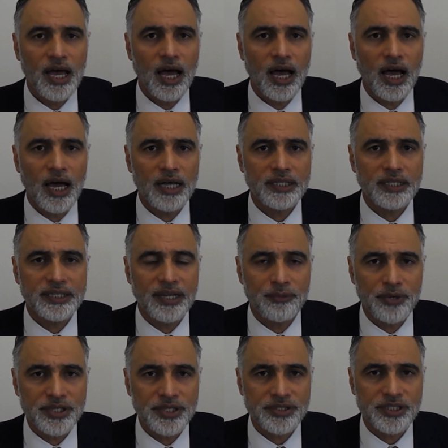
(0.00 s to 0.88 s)

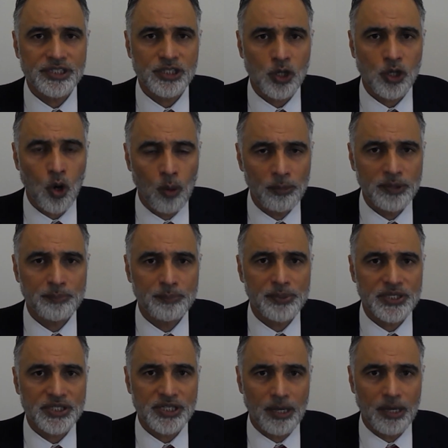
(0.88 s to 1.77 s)
There is this common
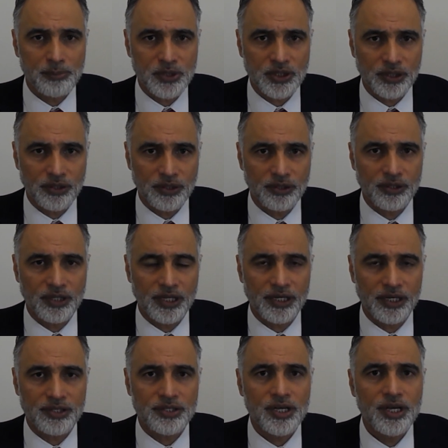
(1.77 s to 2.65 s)
perception
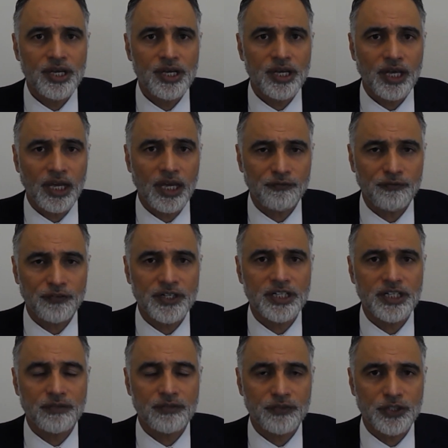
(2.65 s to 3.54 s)
that if an
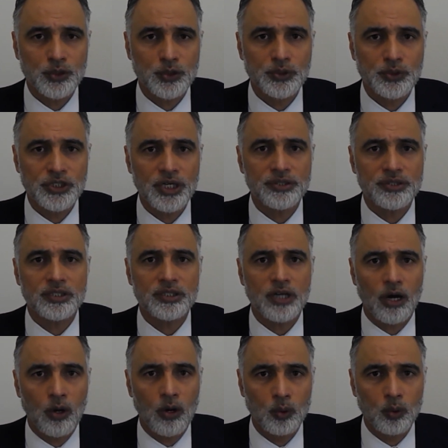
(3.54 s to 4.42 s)
individual doesn't
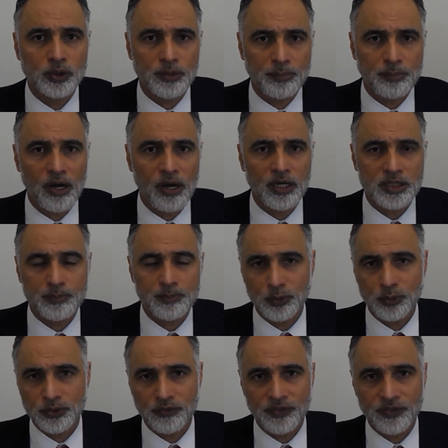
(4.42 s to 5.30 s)
hold a
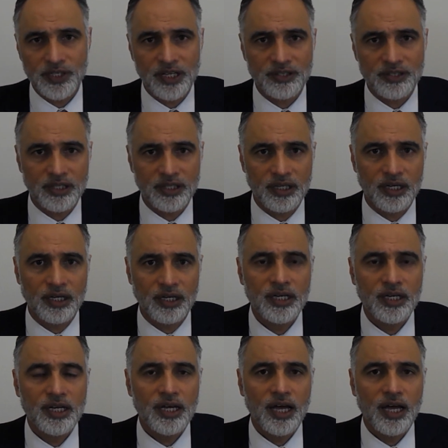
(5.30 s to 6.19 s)
passport of
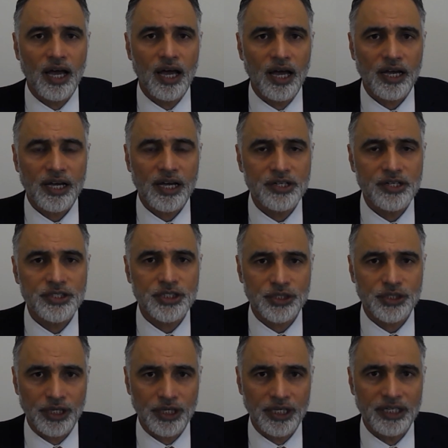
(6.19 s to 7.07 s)
another
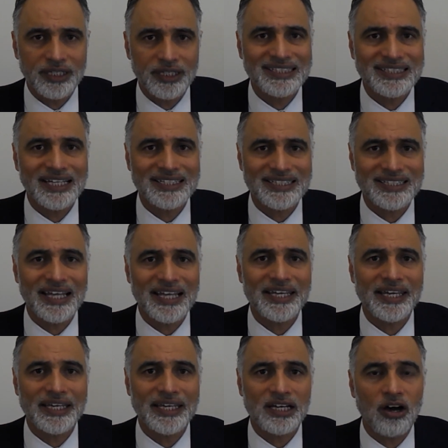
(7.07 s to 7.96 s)
country, that
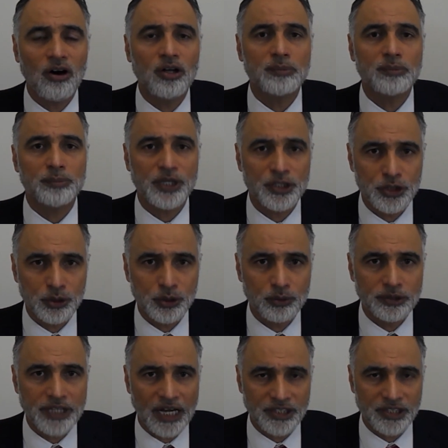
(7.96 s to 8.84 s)
they can't be a
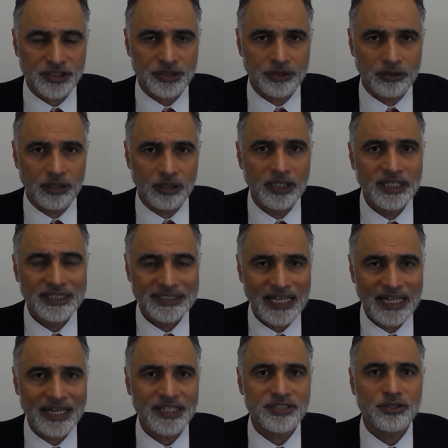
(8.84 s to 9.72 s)
dual national.
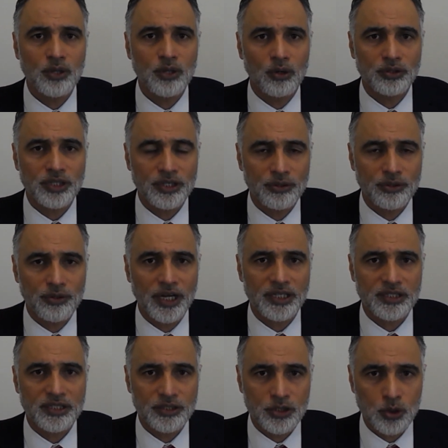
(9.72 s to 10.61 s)
That is not
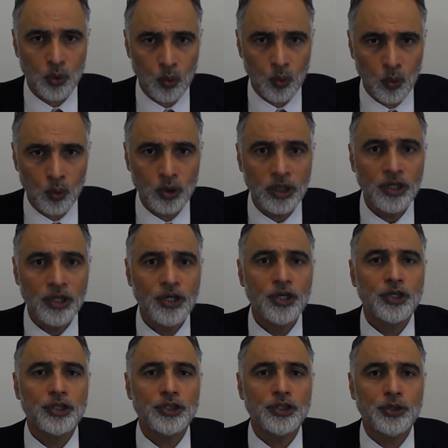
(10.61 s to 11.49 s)
correct at all.
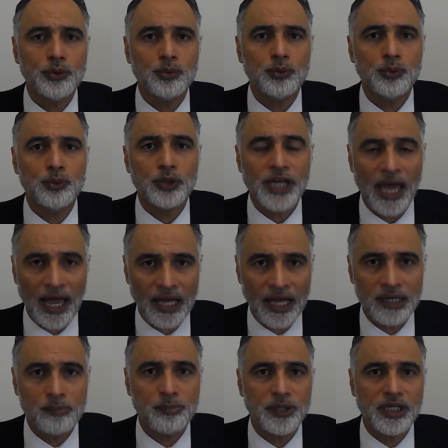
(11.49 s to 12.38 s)
You
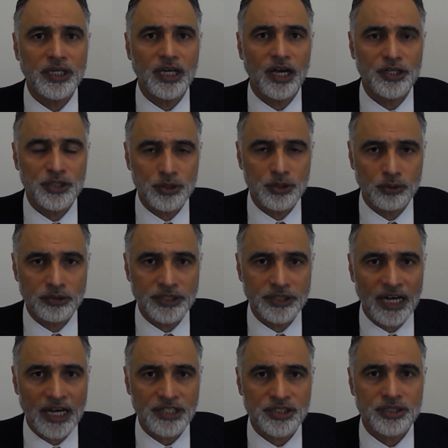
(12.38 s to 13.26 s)
can be a dual
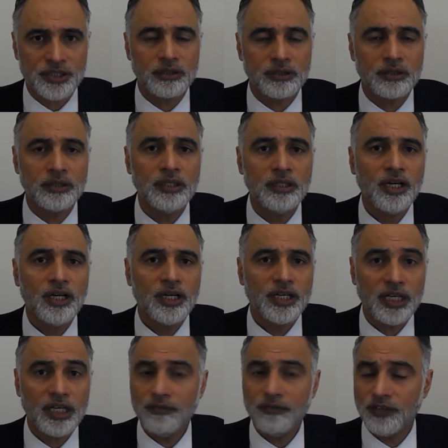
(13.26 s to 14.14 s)
national
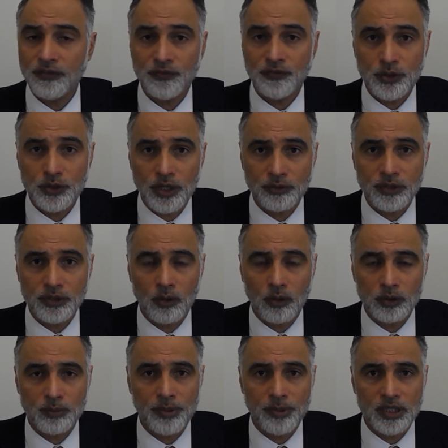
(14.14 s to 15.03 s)
even if you don't
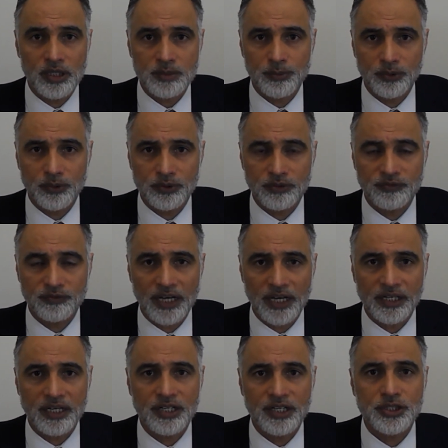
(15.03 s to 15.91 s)
hold a passport of
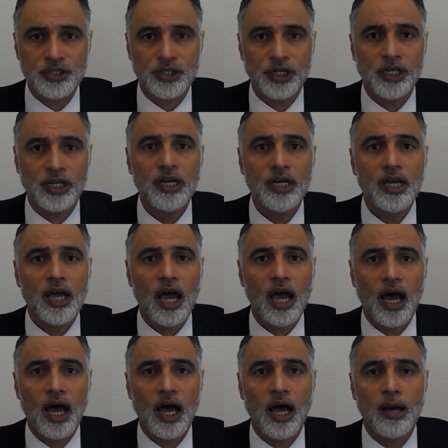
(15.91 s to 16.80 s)
that country,
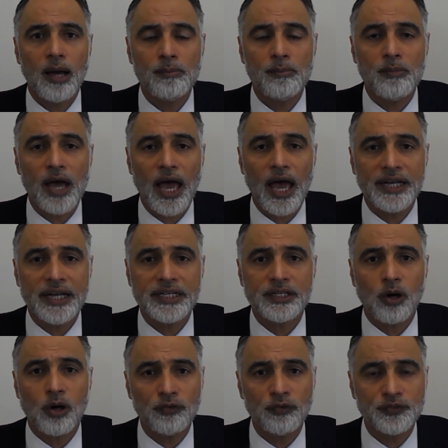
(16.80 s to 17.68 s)

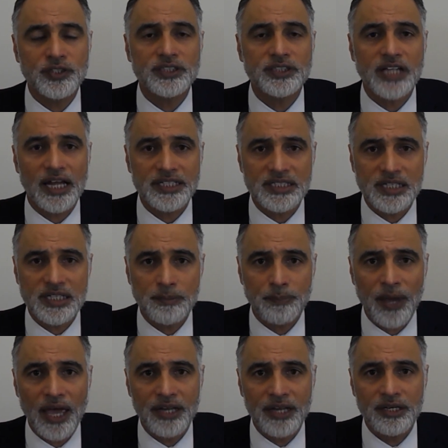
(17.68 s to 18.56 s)
and often that
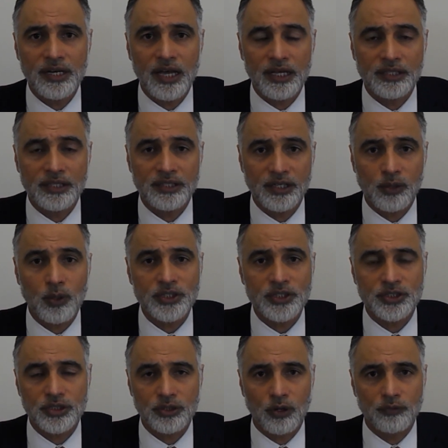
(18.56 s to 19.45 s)
the
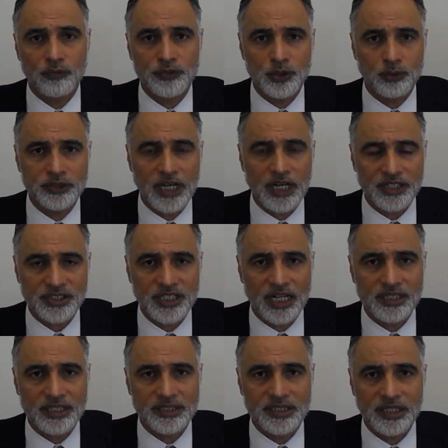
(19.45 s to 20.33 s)
question of dual
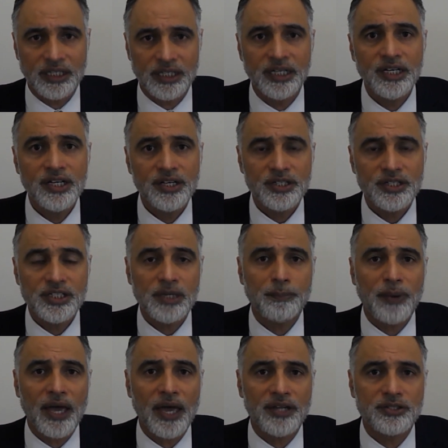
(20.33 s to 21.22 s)
nationality
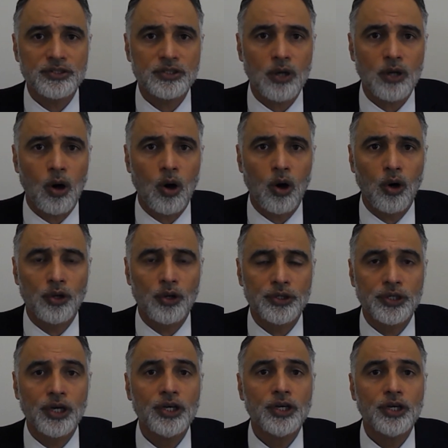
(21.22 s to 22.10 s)
depends
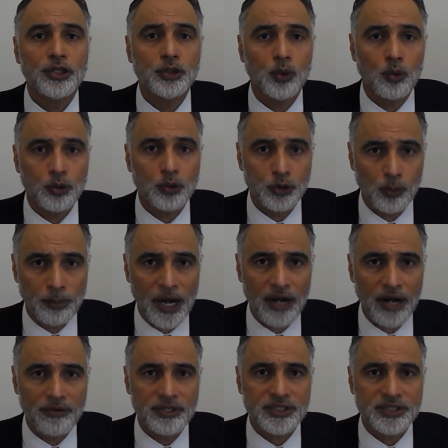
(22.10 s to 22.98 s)
on your
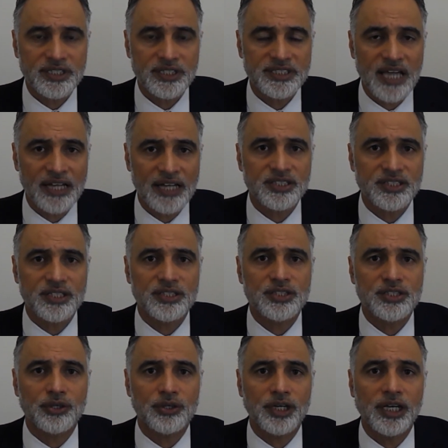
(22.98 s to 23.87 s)
parents'
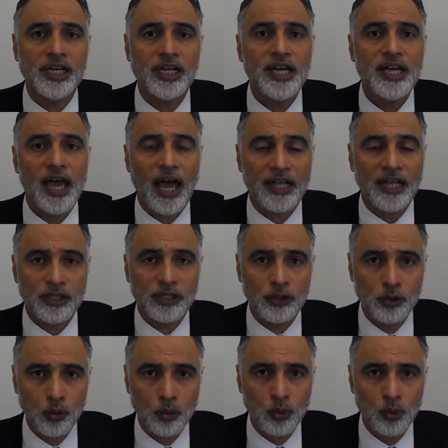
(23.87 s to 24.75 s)
ancestry and the
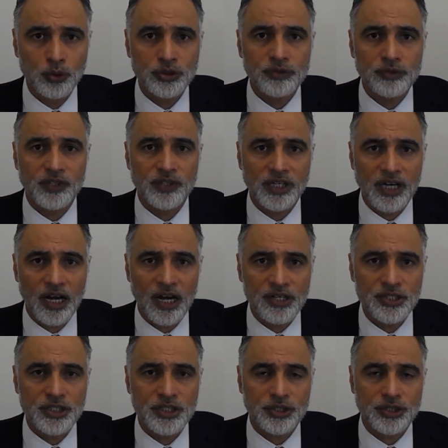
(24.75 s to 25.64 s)
laws of the
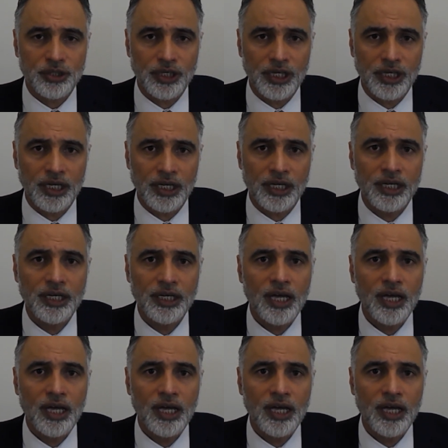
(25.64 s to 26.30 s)
country